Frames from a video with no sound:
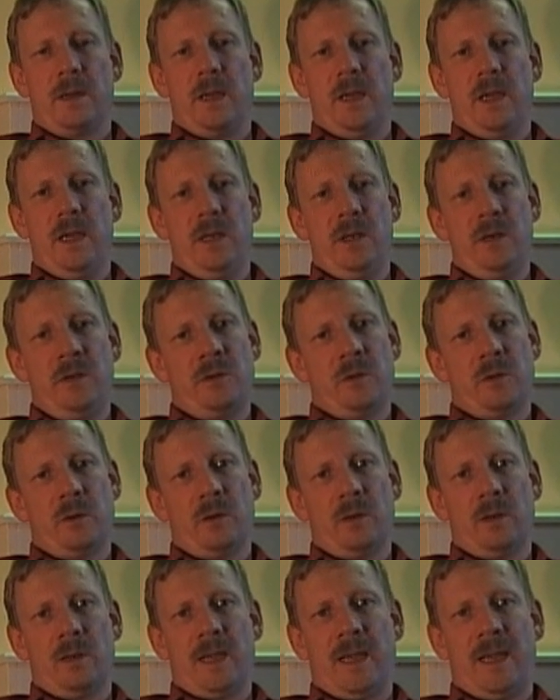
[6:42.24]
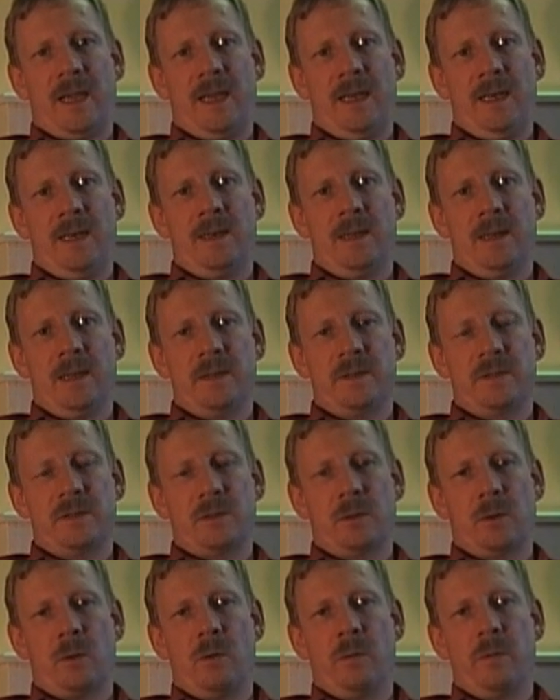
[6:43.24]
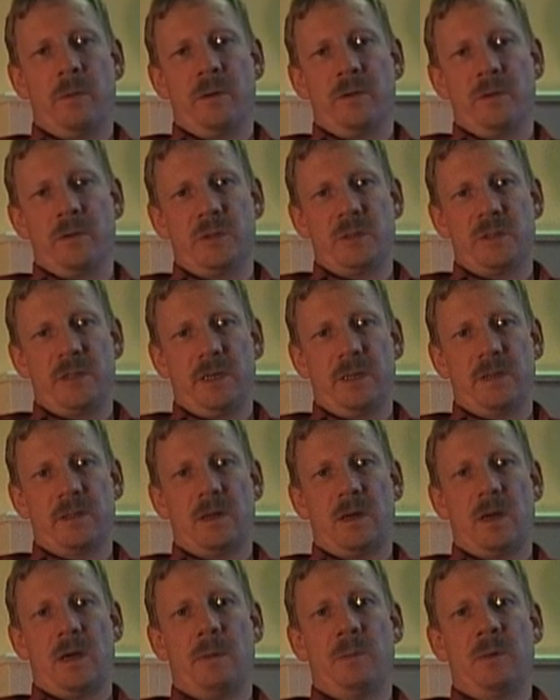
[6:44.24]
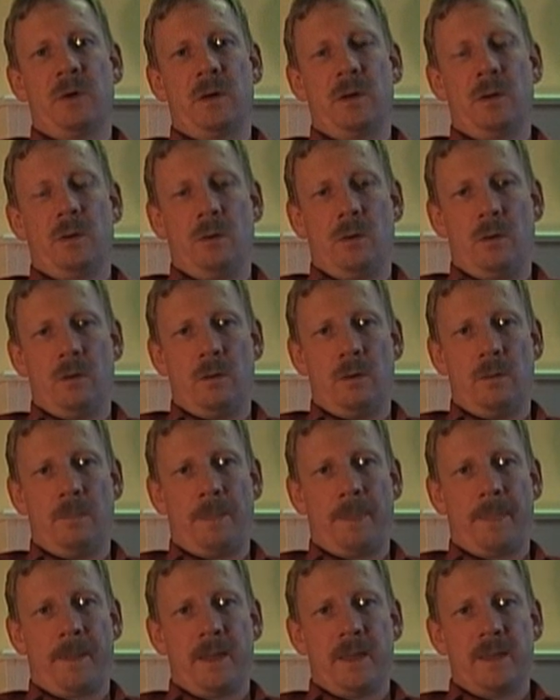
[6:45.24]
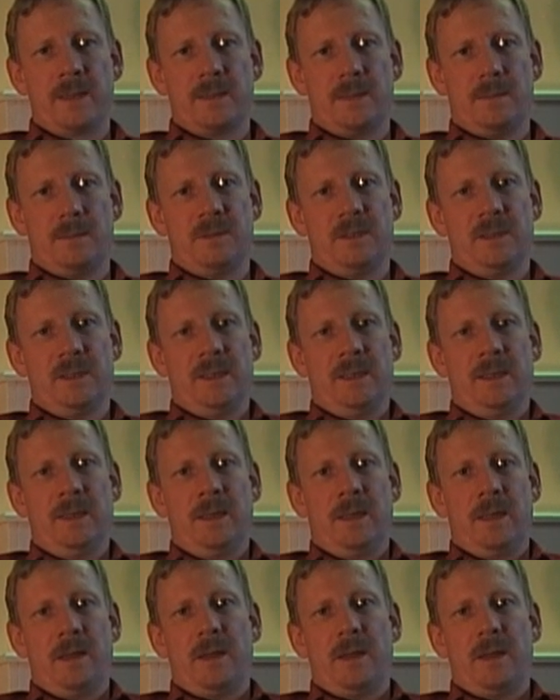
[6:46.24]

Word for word: internal handlers, so the SysTick timer or something,